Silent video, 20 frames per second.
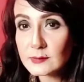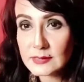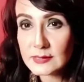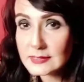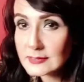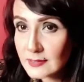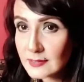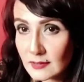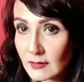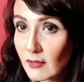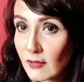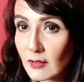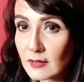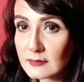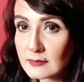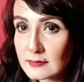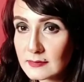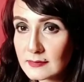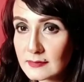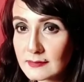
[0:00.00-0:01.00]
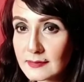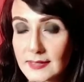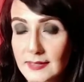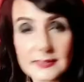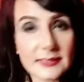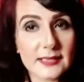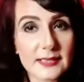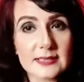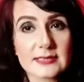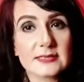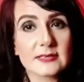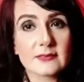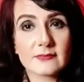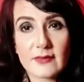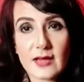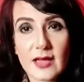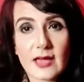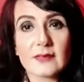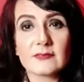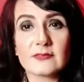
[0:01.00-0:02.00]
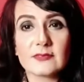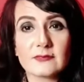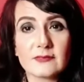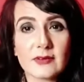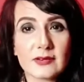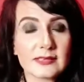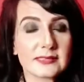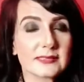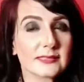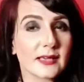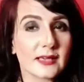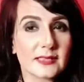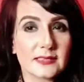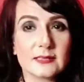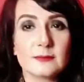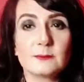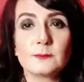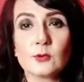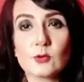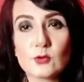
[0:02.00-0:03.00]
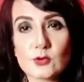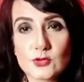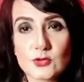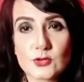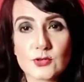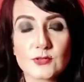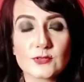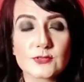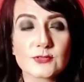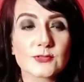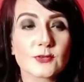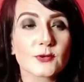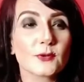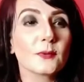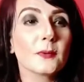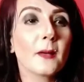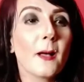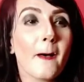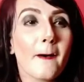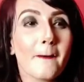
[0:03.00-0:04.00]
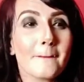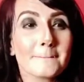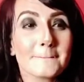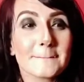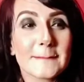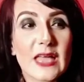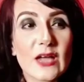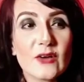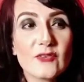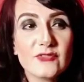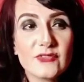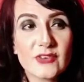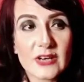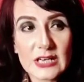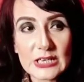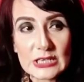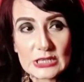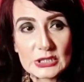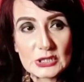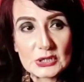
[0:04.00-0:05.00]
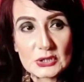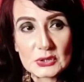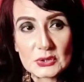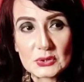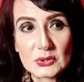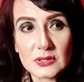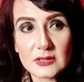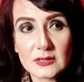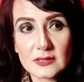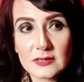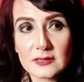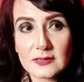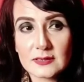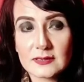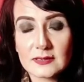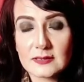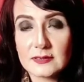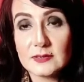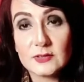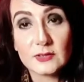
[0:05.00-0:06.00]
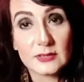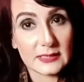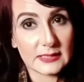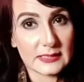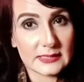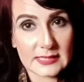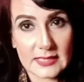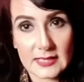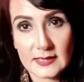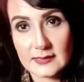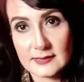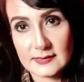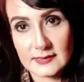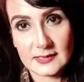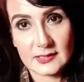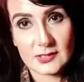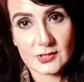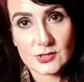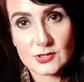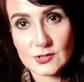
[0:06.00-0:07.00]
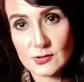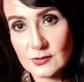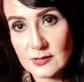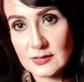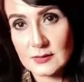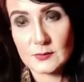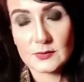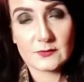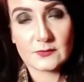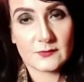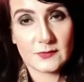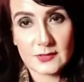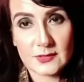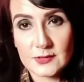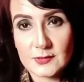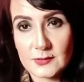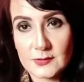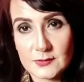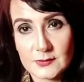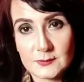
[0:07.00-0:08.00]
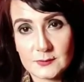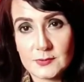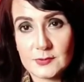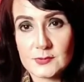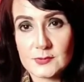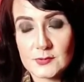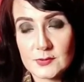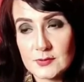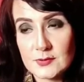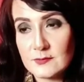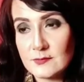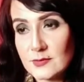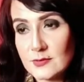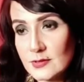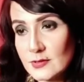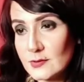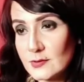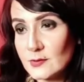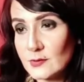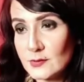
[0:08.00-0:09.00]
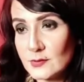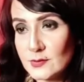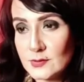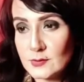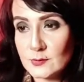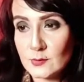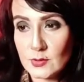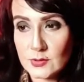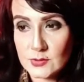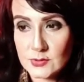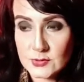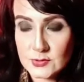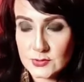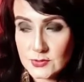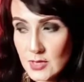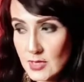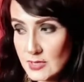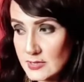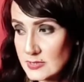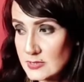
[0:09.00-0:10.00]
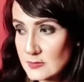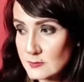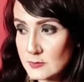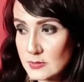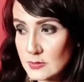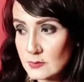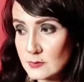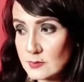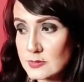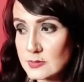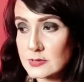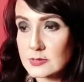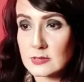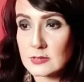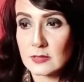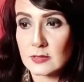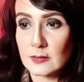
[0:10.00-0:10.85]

to eat a lot, okay? They can survive in very tiny portions. So Virgo, you eat healthy, surely, with Virgo, Pluto in Virgo. You want to transmute